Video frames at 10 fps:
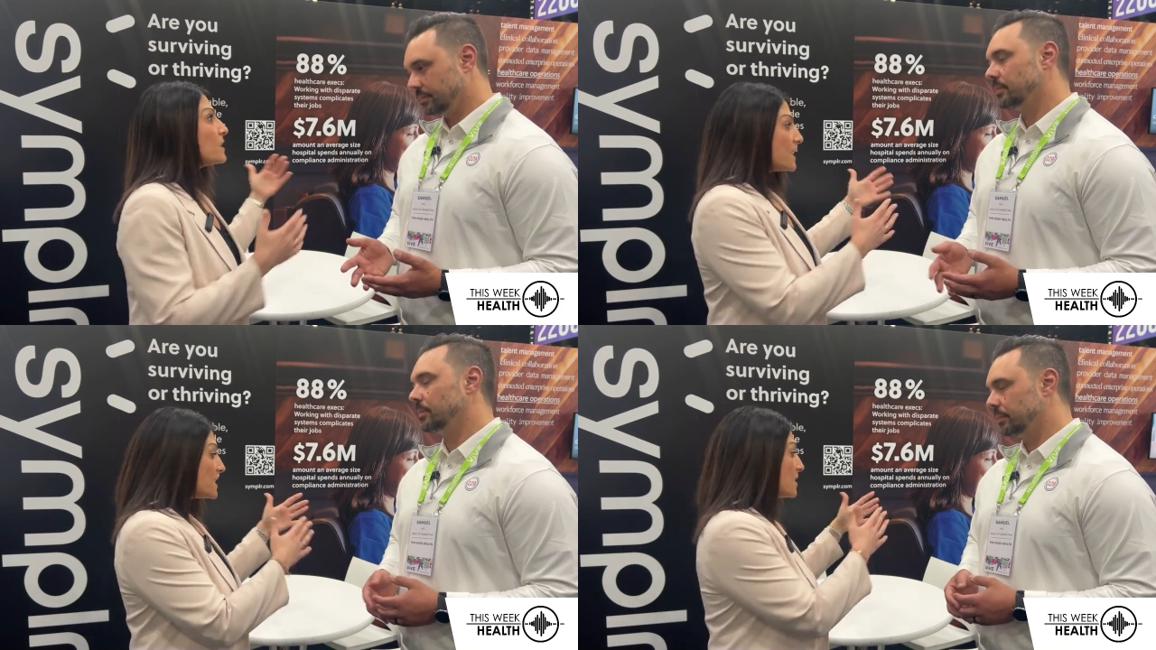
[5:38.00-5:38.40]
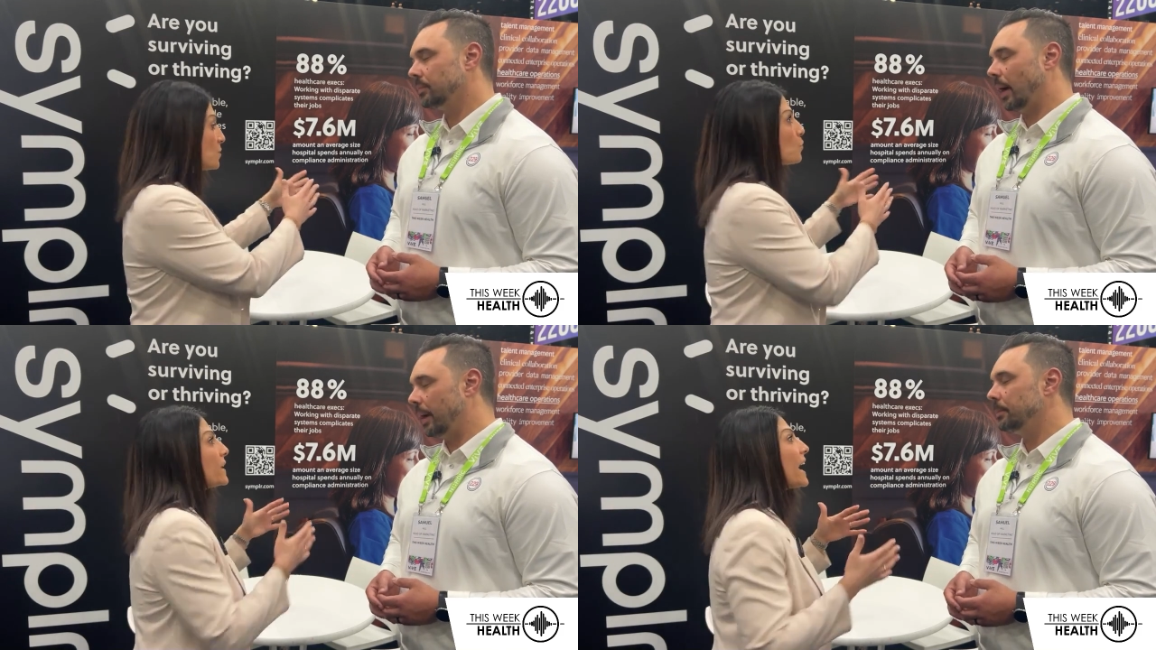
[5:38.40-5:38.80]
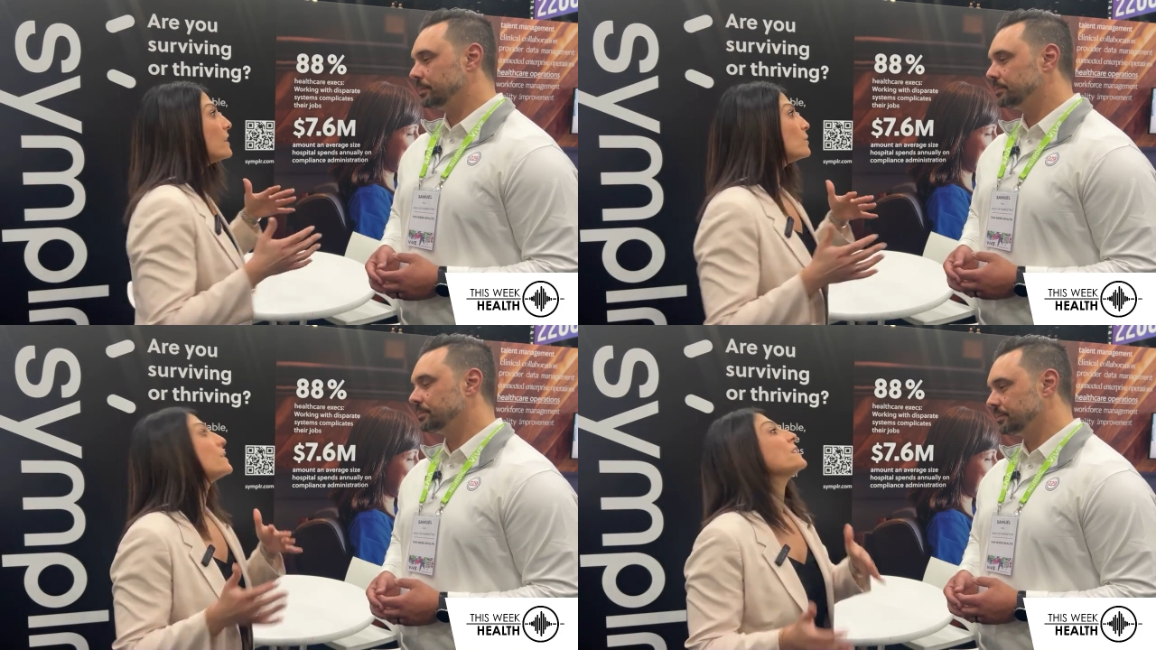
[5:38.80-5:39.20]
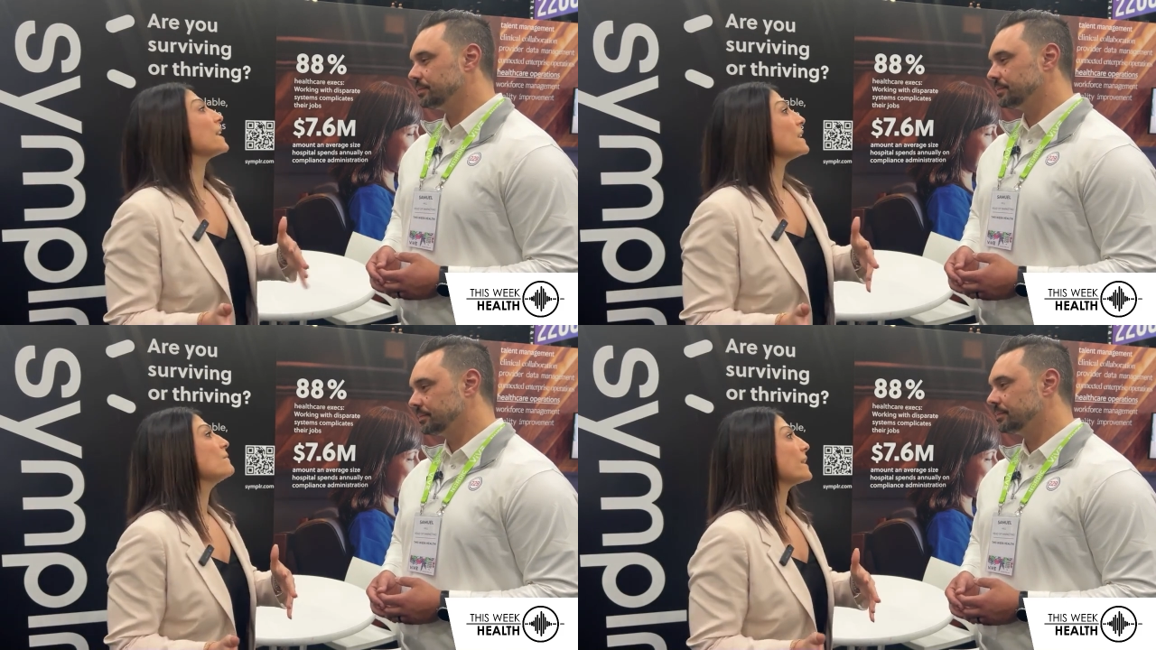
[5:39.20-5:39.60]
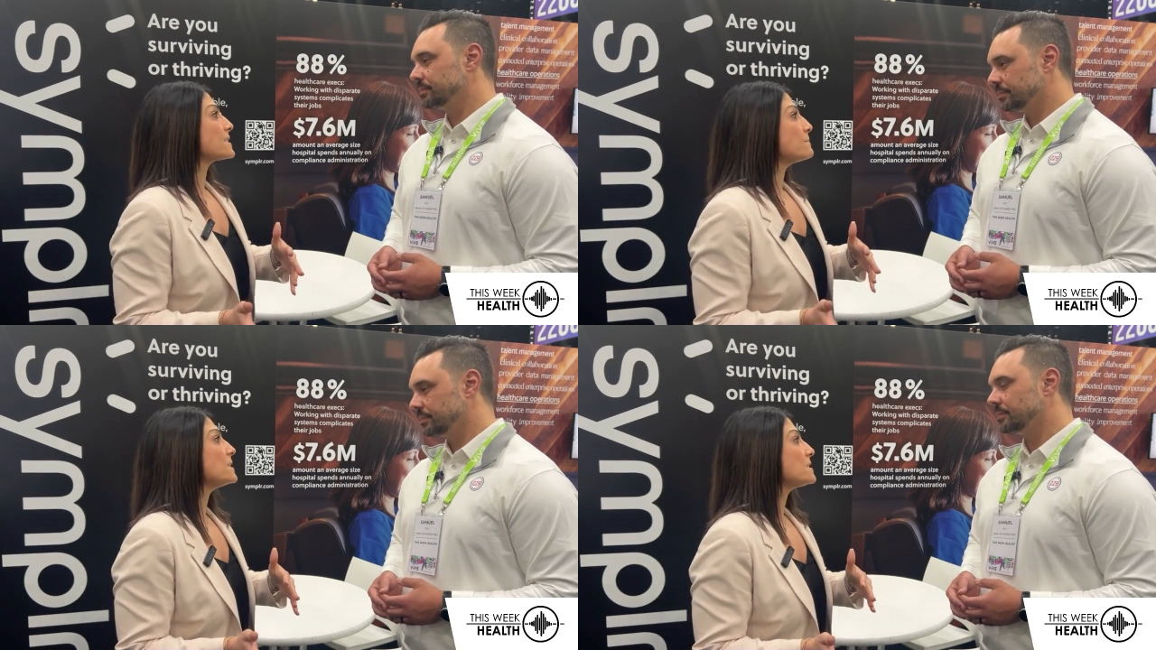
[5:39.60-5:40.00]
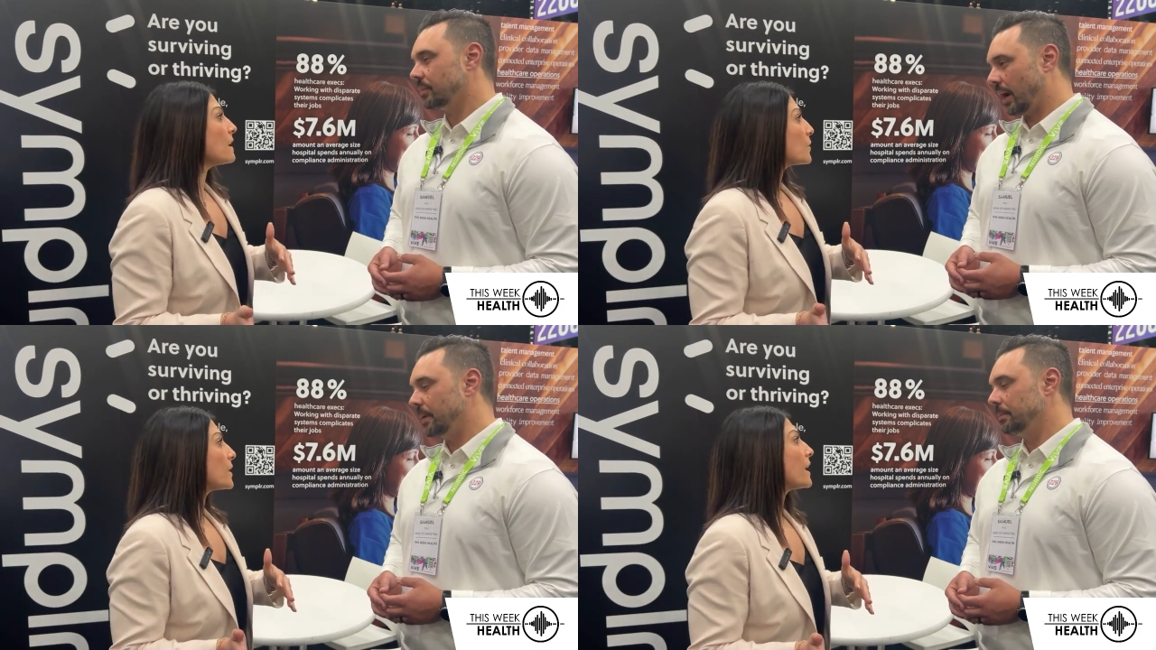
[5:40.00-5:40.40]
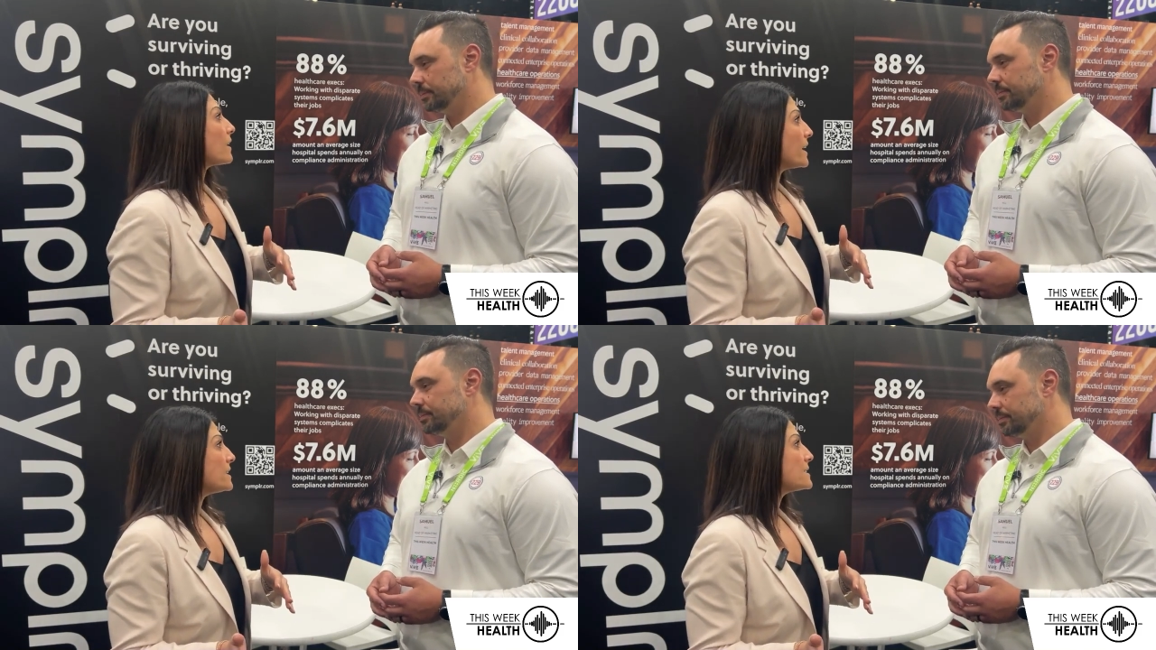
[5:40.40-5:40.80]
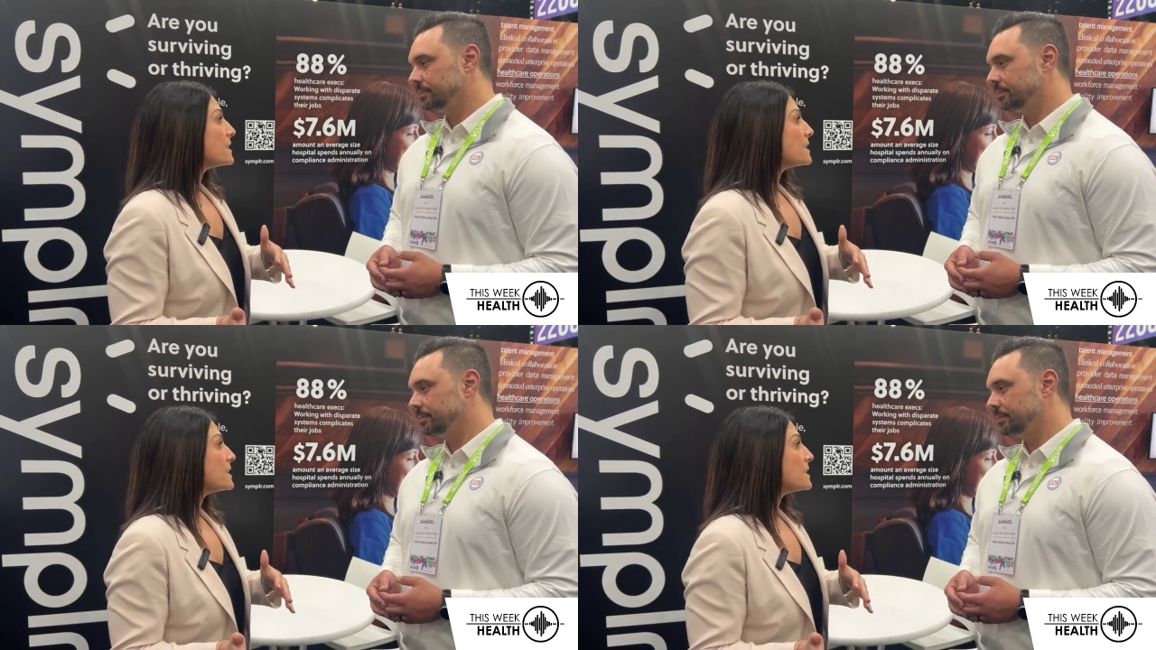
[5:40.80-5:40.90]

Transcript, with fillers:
Speaker 1: can continue to reallocate that investment to other areas.